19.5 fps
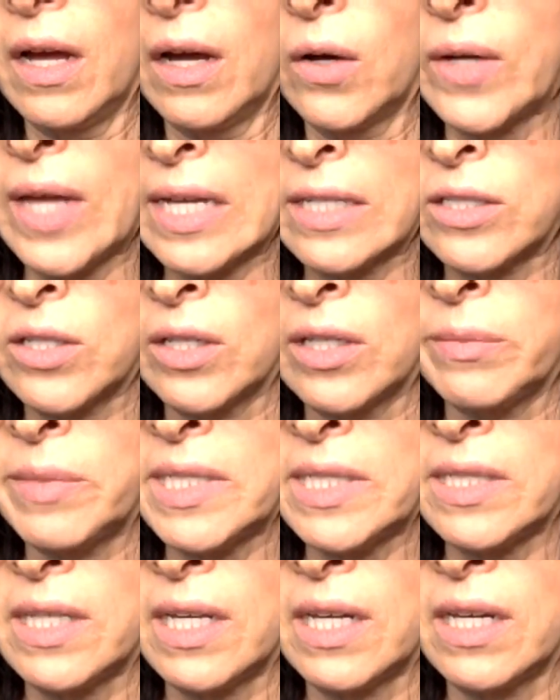Okay, so let me
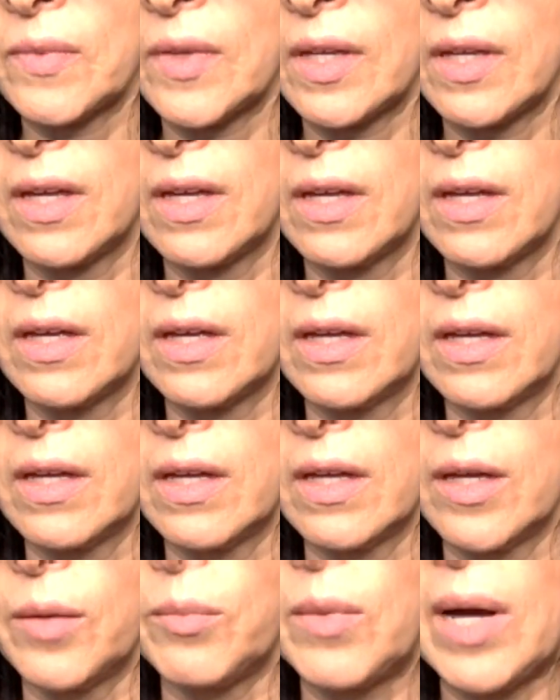see.
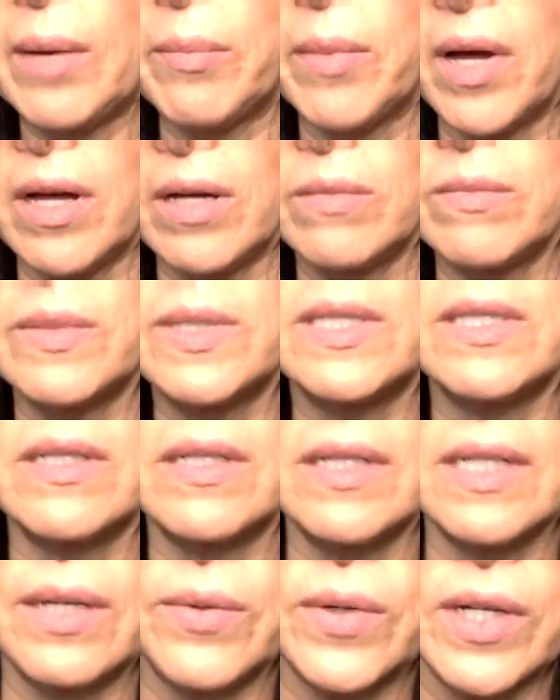My mom's,
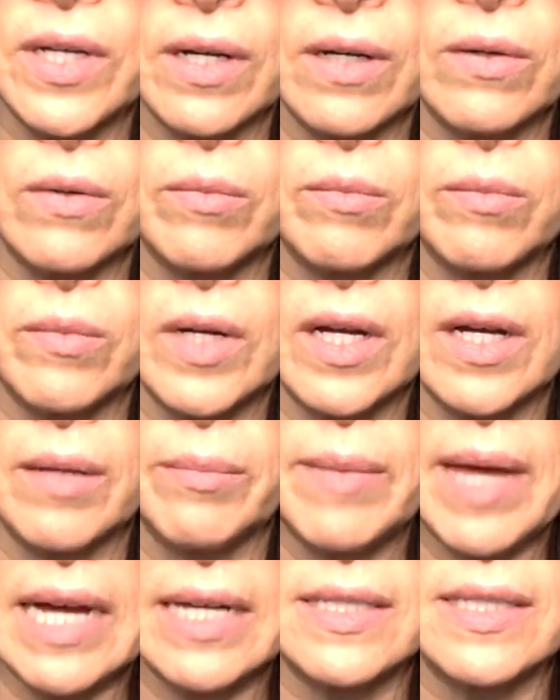here we go, uh,
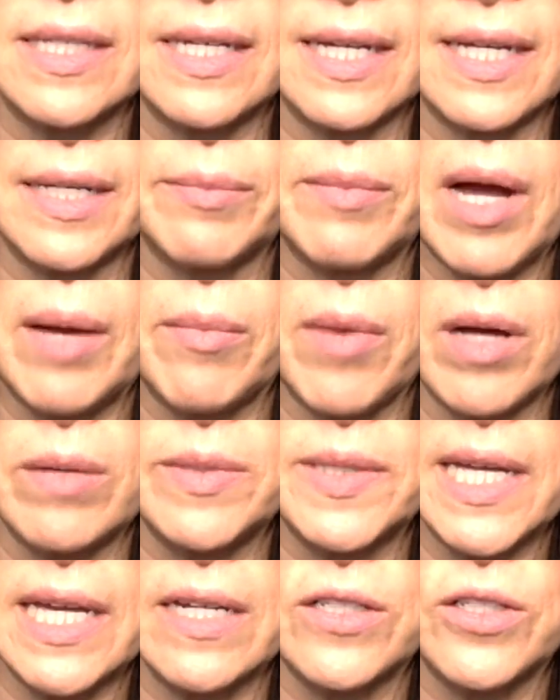Maxine. My
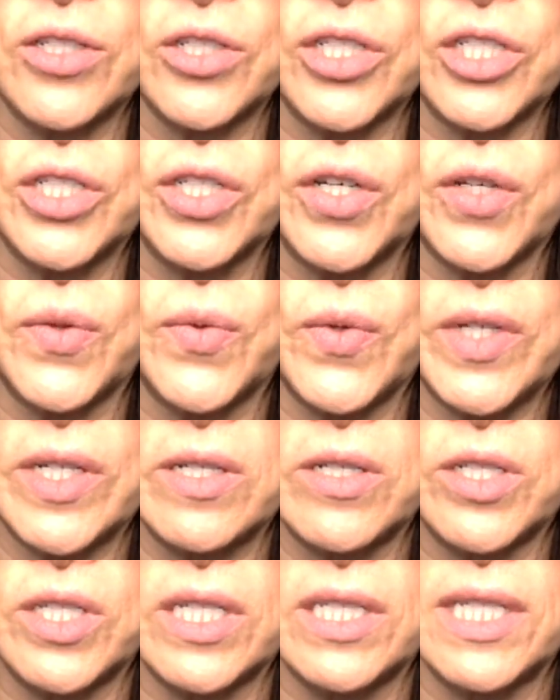mom's cancer took three
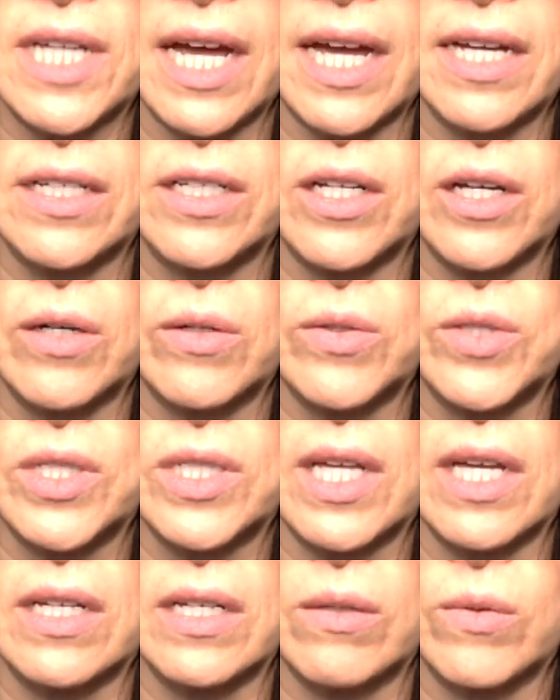years to diagnose,
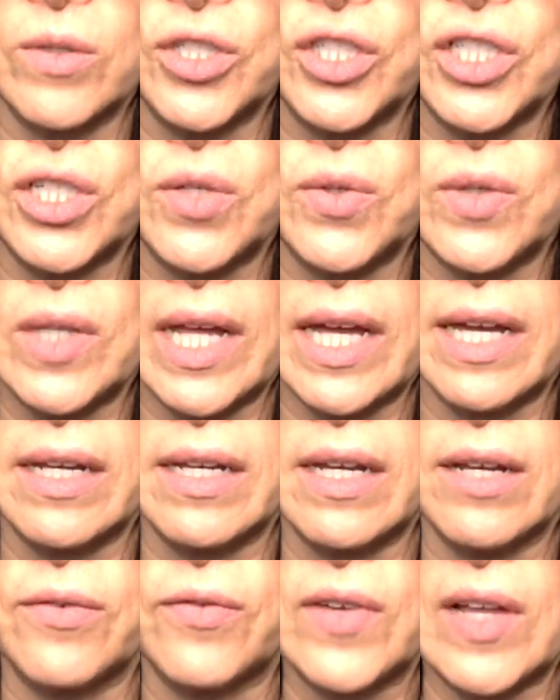and it was too
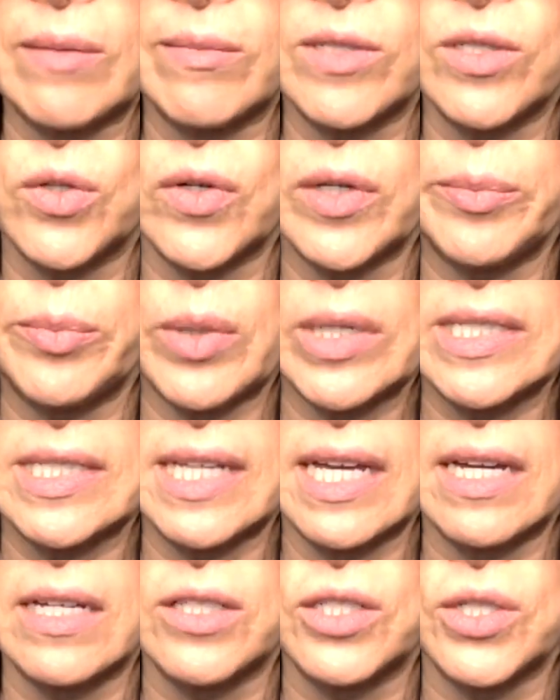late. Inflammatory breast
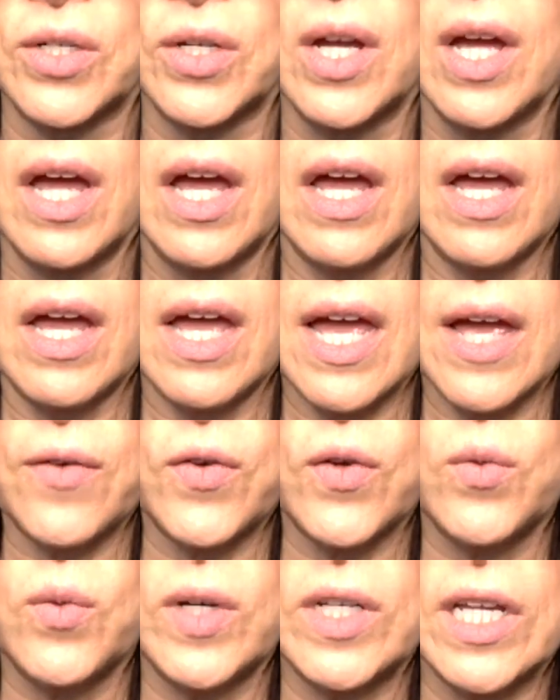cancer.
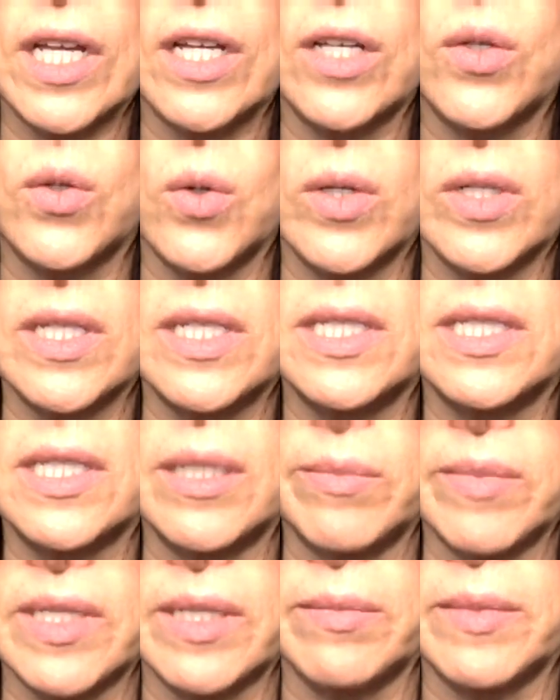Everyone ignored the
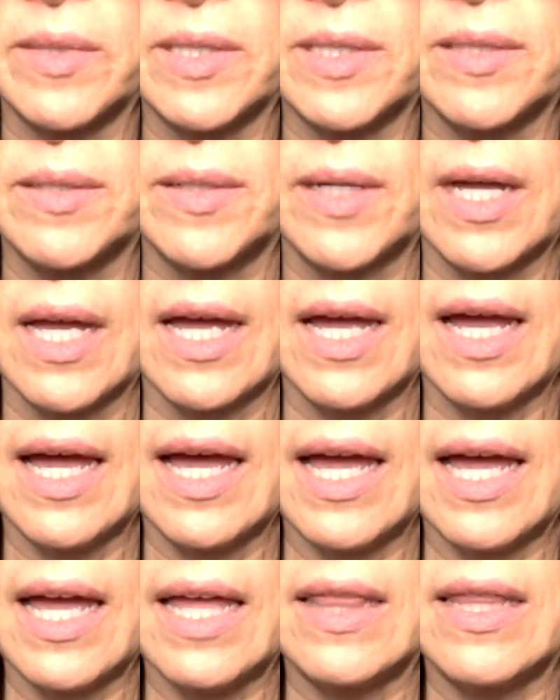symptoms.
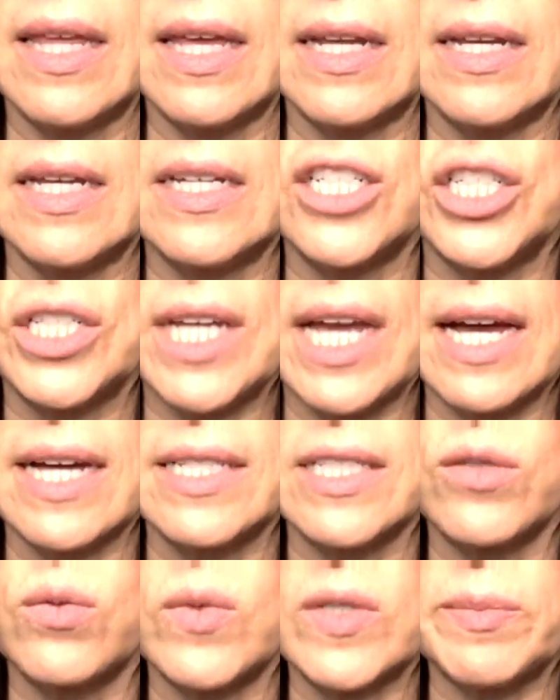And then she
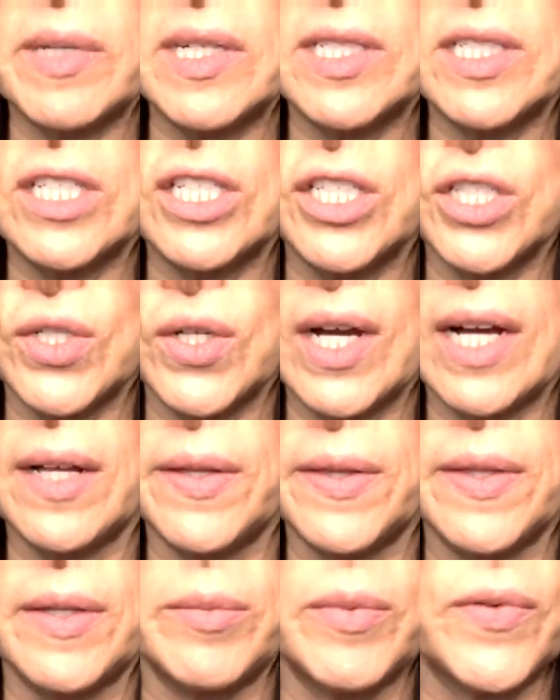asked, Was my sister
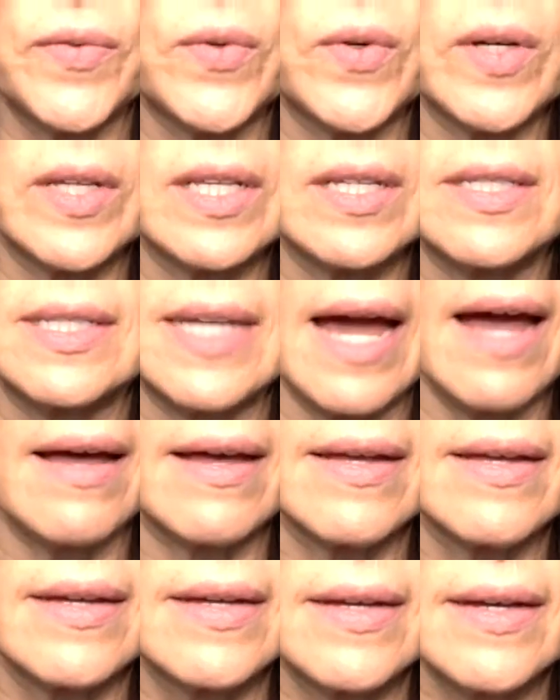healthy before this? Yeah.